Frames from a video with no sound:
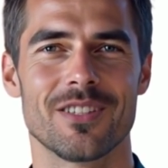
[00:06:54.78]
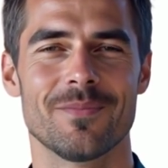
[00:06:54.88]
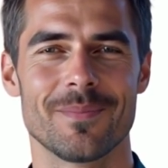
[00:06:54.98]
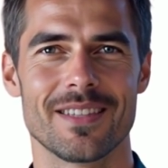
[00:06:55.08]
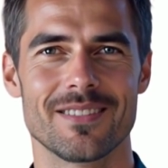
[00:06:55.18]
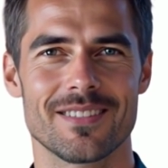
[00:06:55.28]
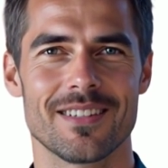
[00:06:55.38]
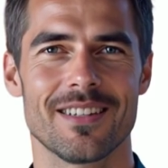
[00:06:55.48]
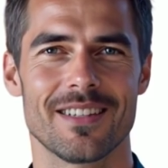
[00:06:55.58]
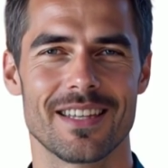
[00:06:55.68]

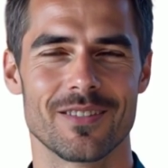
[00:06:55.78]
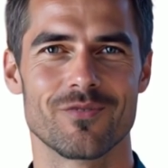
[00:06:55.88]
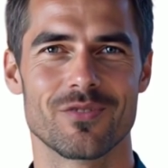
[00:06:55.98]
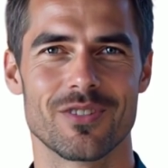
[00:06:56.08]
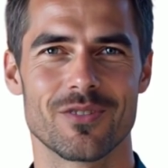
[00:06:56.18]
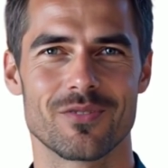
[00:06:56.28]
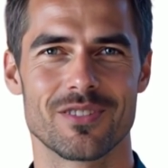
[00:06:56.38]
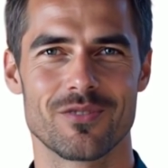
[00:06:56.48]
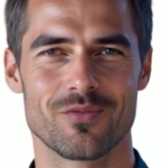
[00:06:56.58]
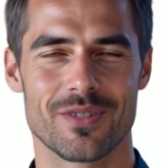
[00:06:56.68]
Dispenza
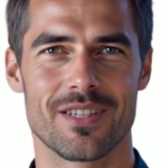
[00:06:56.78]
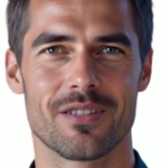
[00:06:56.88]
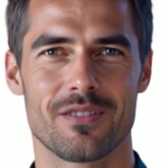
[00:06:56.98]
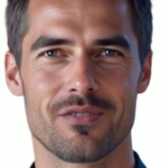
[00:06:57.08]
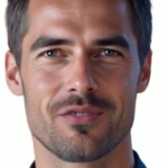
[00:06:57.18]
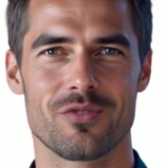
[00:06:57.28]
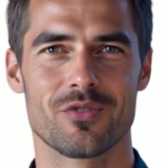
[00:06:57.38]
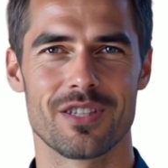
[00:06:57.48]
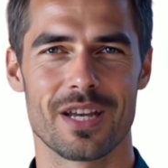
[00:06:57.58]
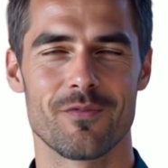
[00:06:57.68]
introduces readers
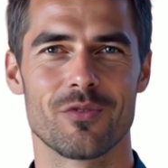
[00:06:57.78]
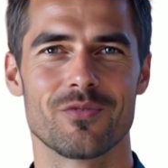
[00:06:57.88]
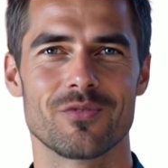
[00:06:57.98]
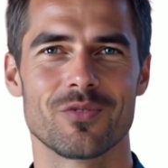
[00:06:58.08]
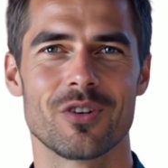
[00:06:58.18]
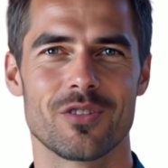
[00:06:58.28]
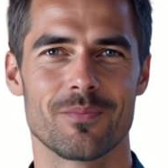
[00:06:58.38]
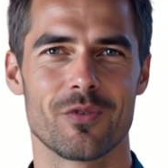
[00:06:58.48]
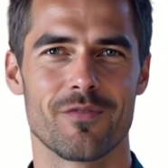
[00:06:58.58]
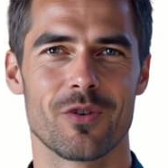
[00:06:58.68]
to several
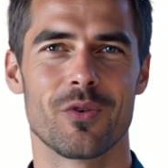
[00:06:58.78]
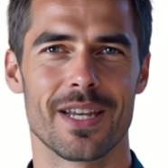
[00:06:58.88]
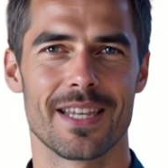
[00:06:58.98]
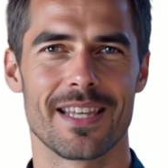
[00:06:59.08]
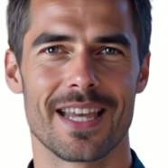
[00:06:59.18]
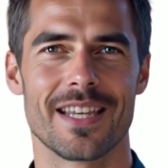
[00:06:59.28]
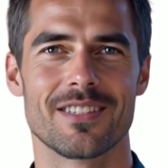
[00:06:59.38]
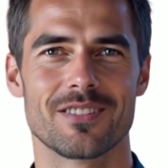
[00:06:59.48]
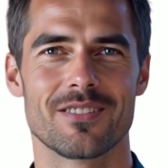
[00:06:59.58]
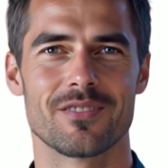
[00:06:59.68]
thought-provoking
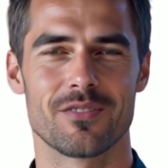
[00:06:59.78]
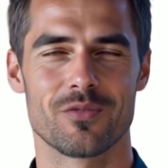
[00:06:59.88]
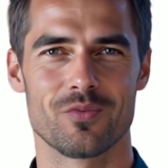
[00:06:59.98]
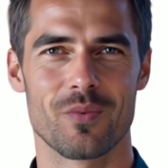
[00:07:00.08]
cases